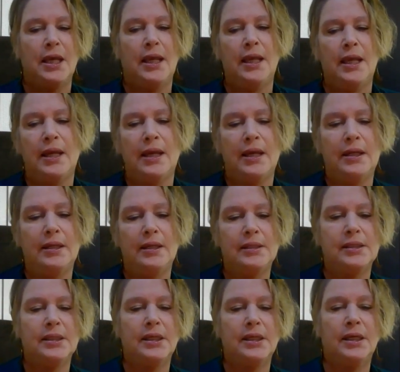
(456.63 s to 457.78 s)

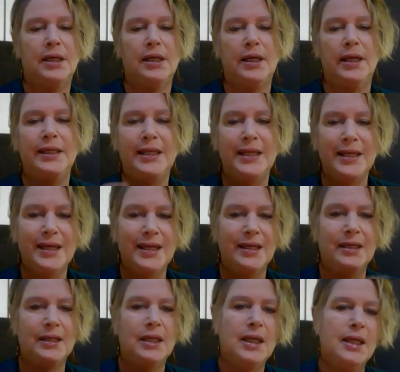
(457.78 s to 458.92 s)
And
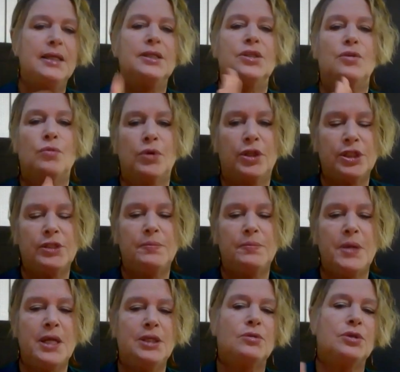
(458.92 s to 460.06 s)
again, is it worth the
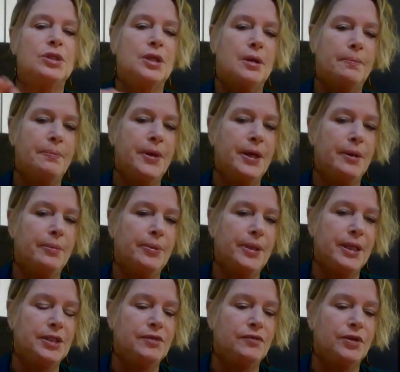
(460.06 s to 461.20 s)
space, or is there a better
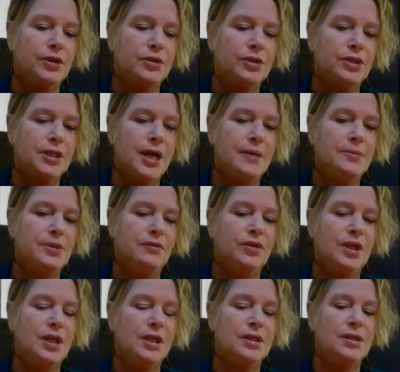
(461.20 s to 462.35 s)
place for those types of
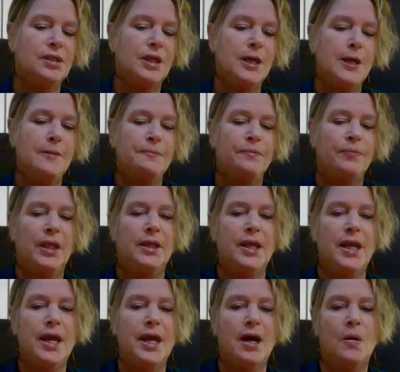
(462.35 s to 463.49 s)
things?
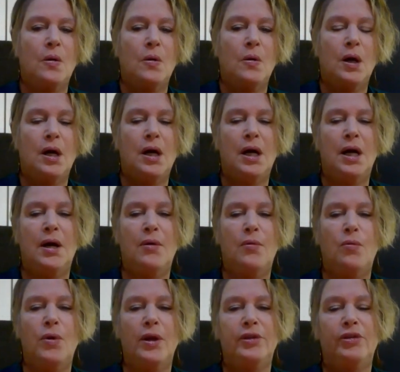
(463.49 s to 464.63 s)
Now,
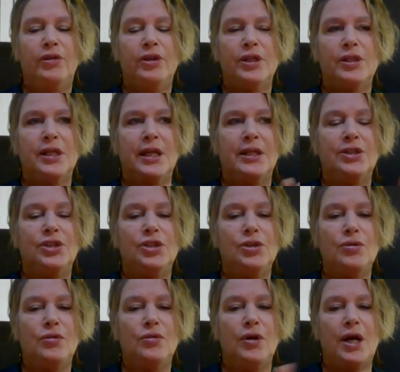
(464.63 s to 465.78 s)
one of the things that I
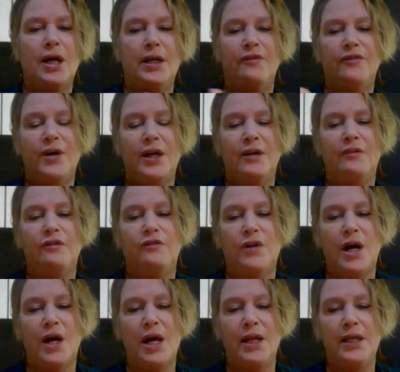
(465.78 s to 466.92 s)
do kind of find
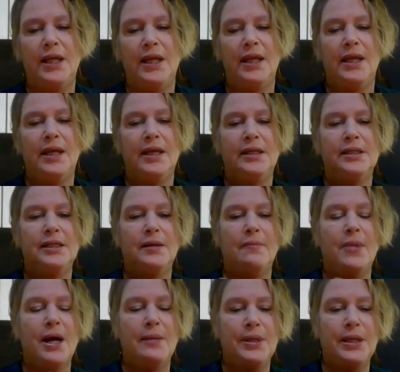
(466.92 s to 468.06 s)
fun, and it
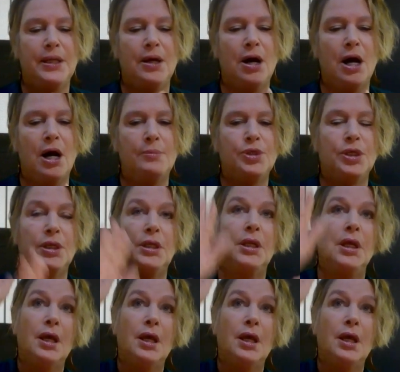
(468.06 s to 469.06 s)
might be an option,